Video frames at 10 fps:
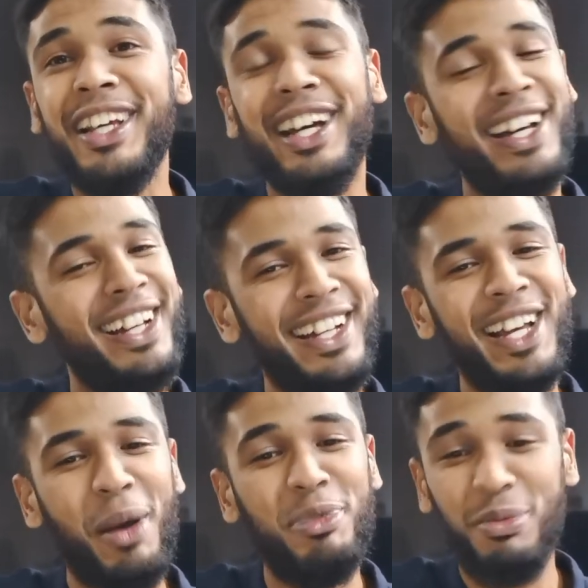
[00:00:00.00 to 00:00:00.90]

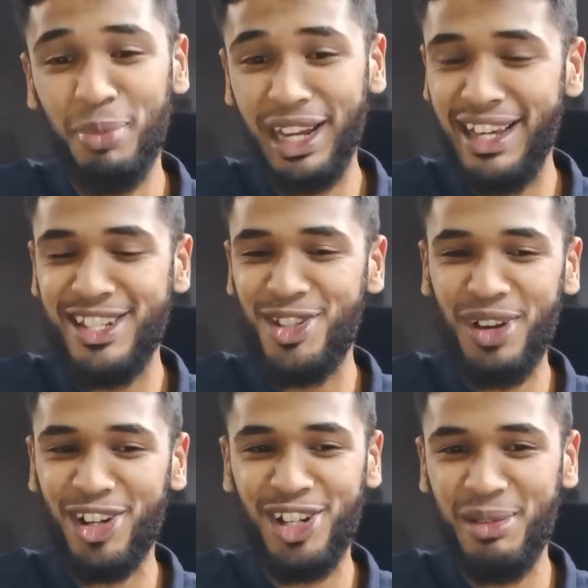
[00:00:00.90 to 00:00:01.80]
I'm surprised
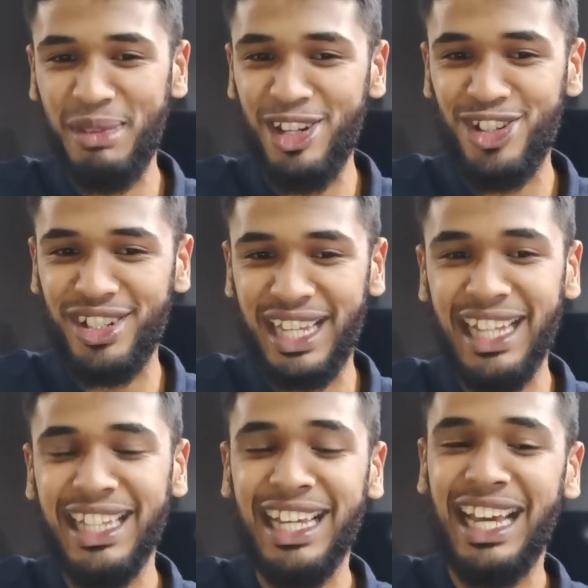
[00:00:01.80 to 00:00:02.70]
you actually mentioned
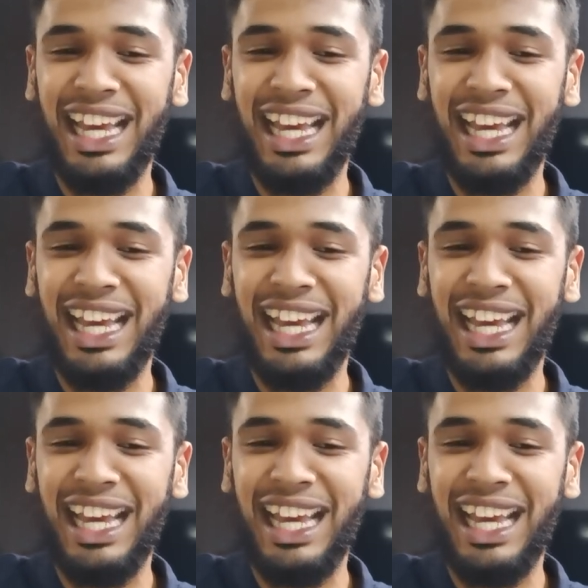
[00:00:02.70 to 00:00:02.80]
that.